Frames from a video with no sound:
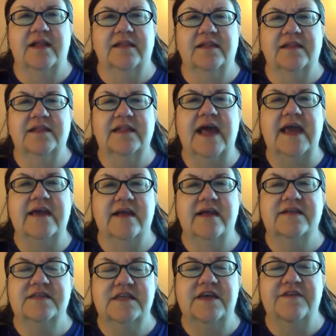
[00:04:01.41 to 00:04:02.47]
like
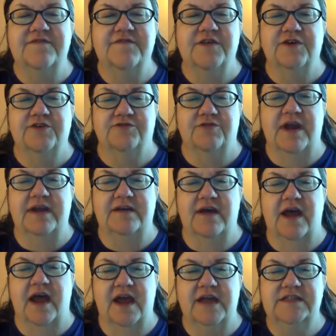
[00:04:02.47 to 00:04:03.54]
as if they're trying to
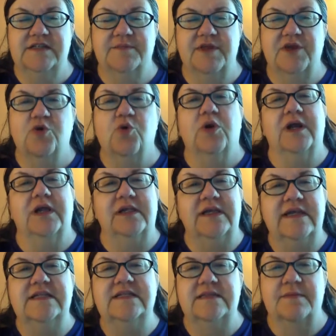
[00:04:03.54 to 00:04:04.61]
hide something or
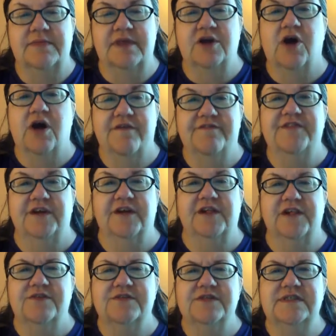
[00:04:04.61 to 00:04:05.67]
clean something off their
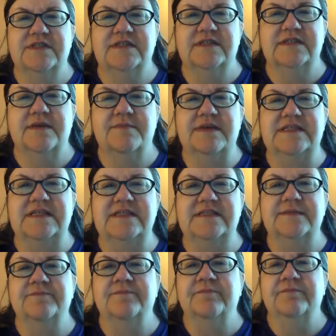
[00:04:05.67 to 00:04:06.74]
clothes. Does that make sense?